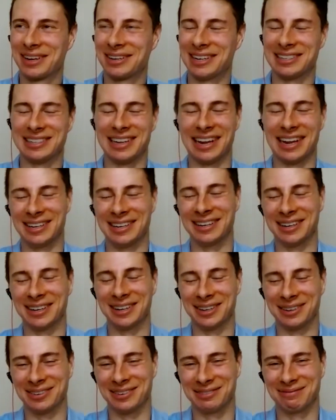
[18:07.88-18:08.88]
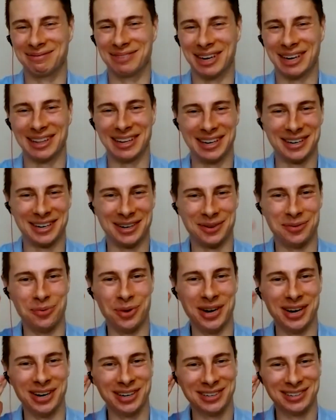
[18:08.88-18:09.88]
that's like the clear-cut
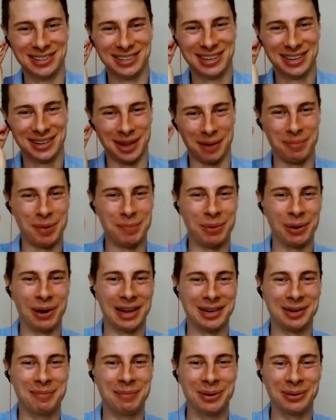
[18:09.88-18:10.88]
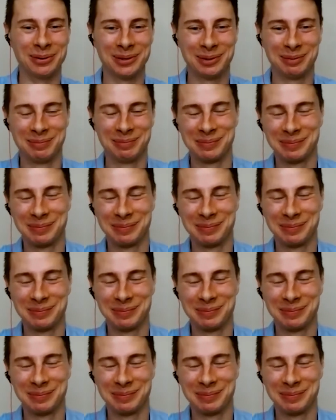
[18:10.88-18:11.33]
winner that people like the most?